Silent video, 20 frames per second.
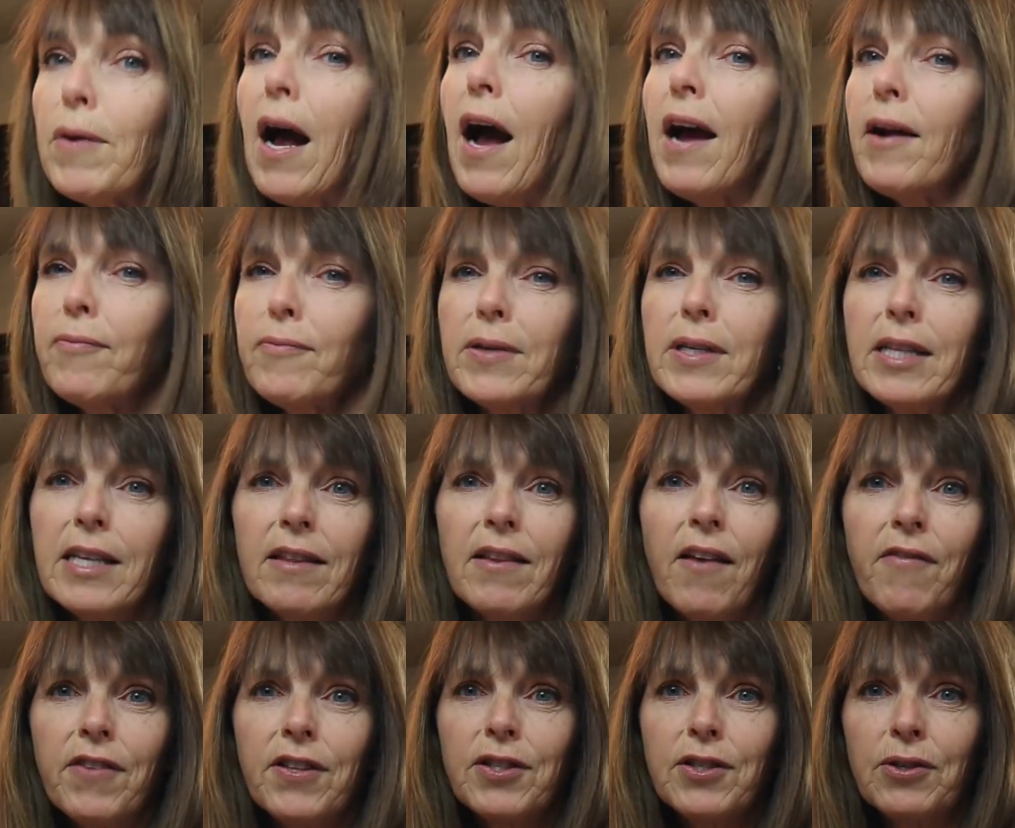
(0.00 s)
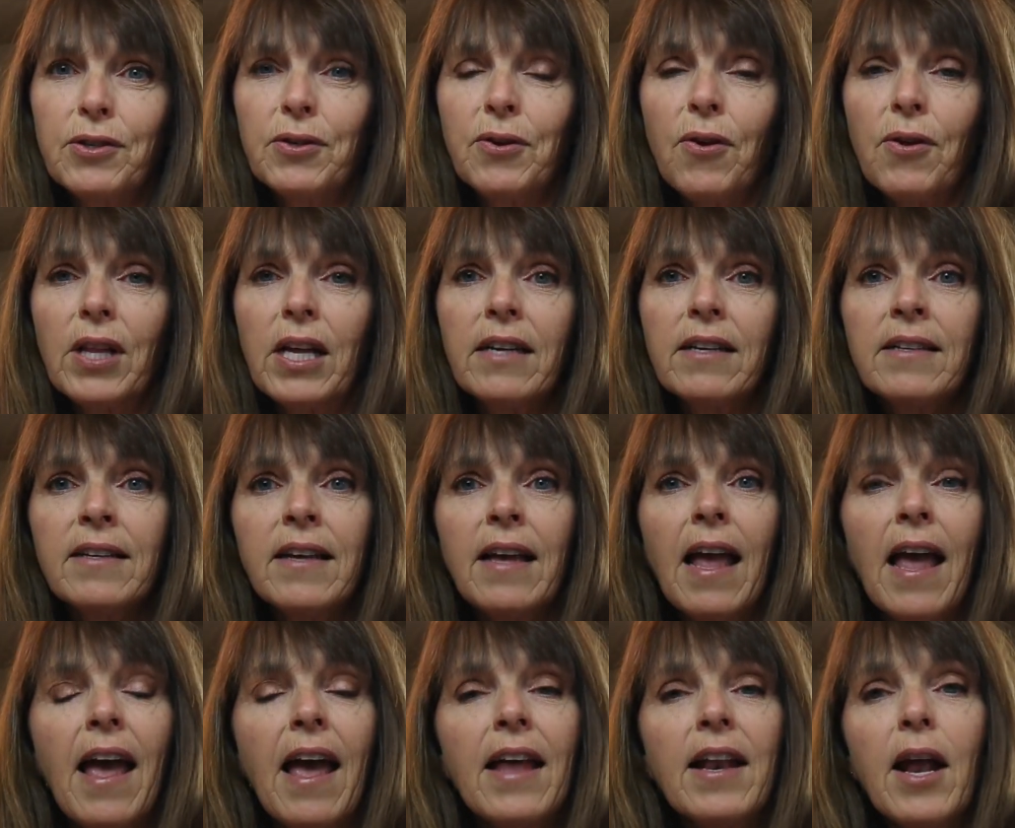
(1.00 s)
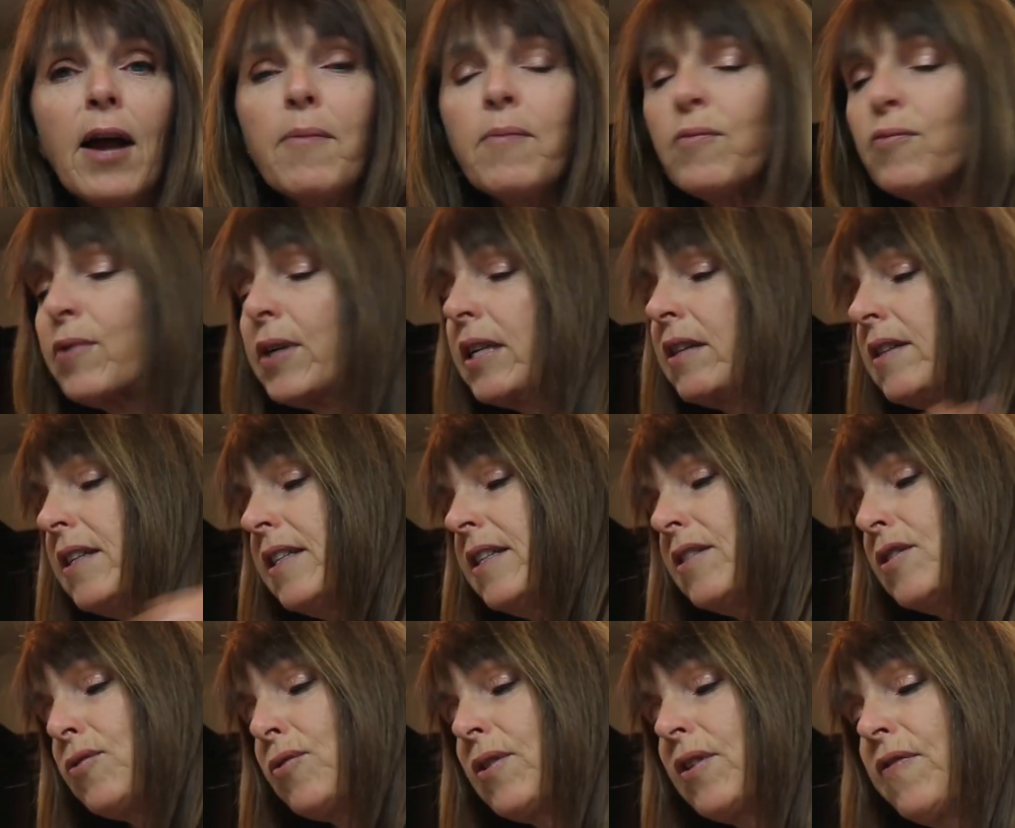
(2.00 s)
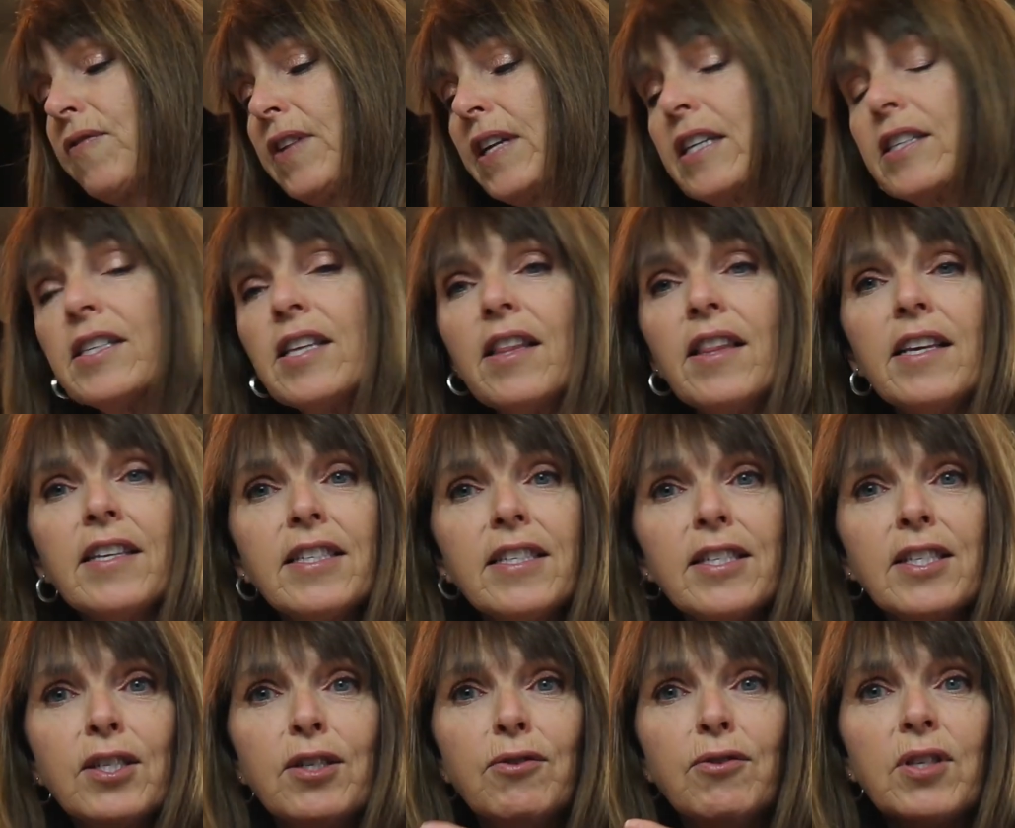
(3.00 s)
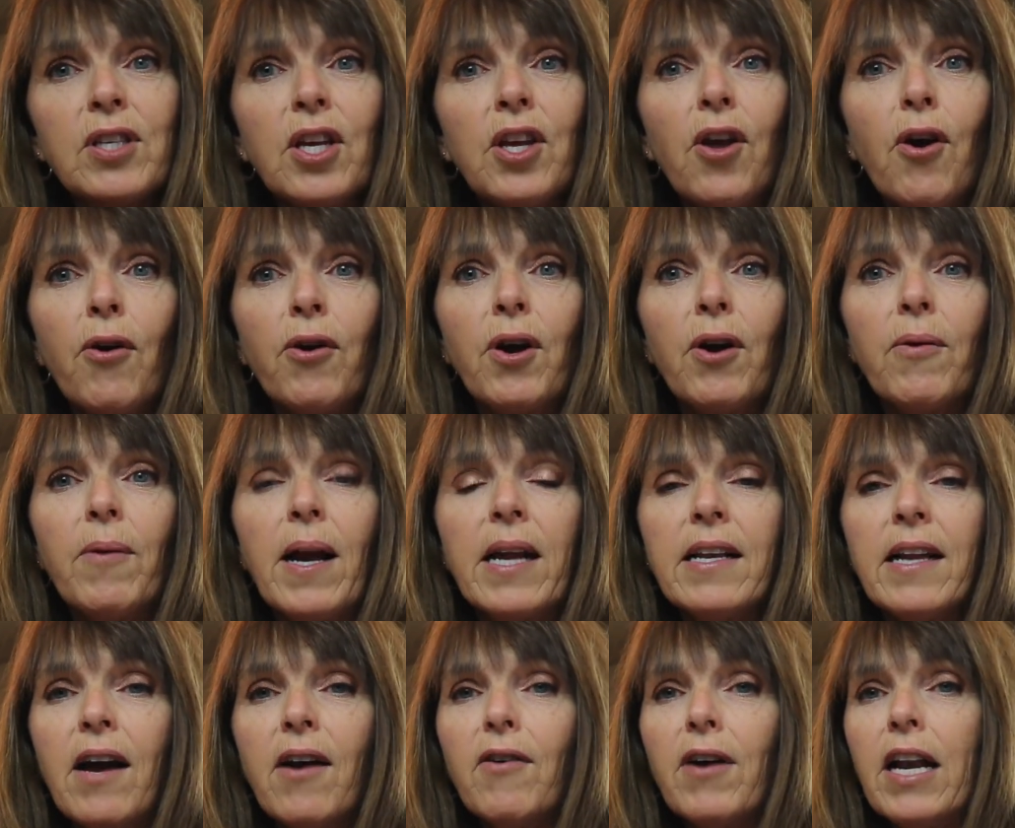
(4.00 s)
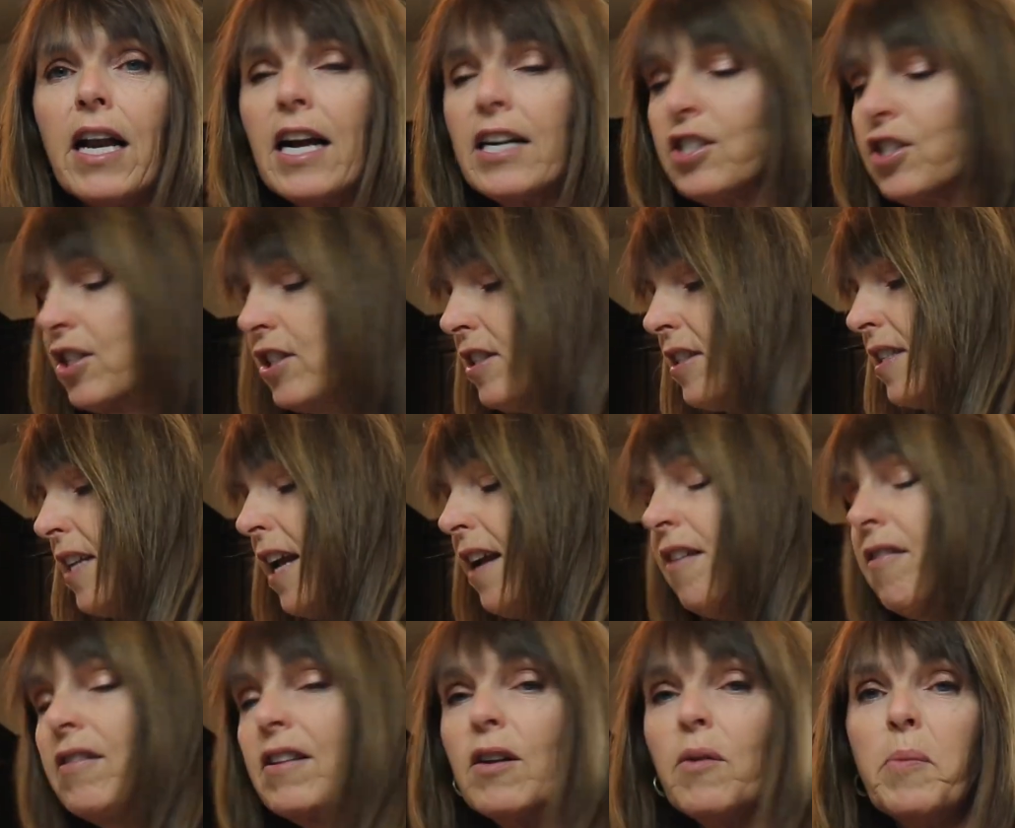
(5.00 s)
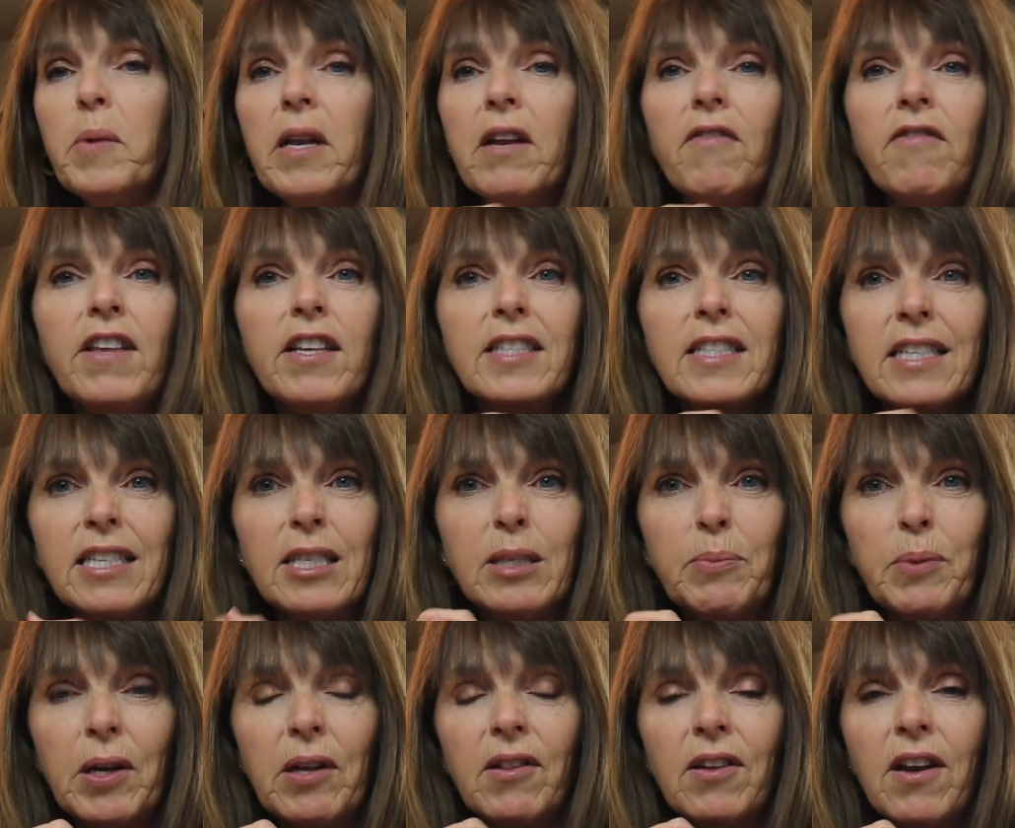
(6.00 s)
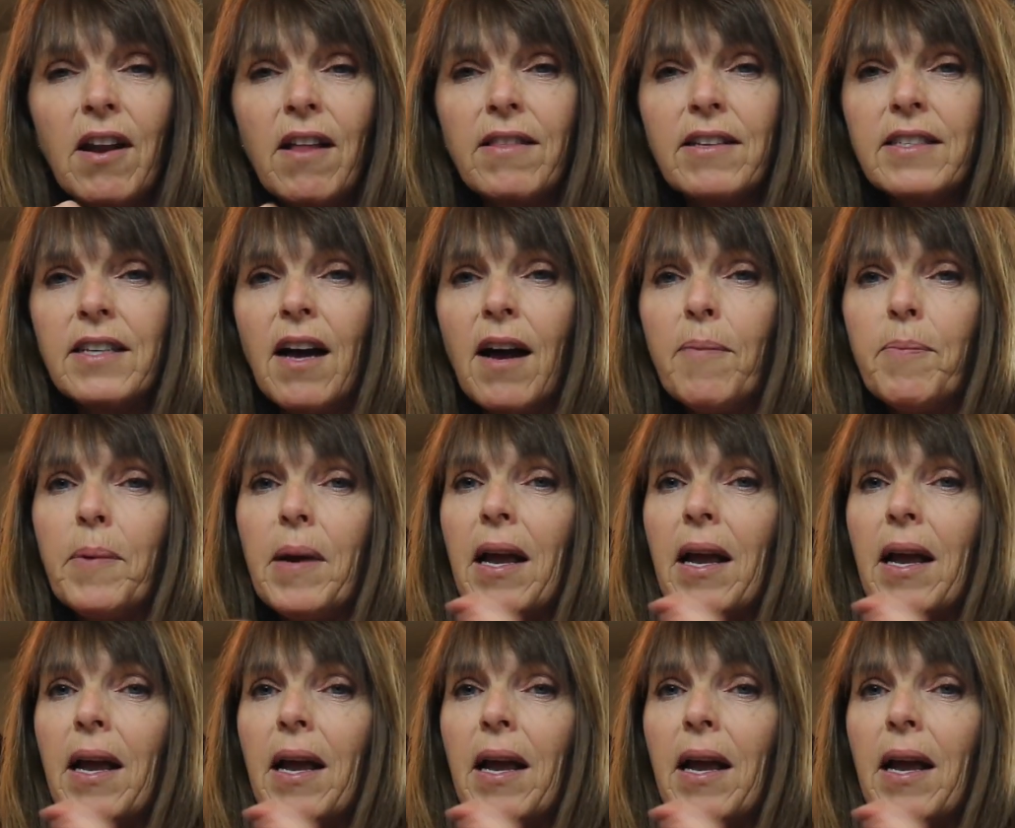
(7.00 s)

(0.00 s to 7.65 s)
I really love this granola. And I'm really sort of into this Noosa yogurt right now, and I just take a little bit of this and sprinkle it on the top,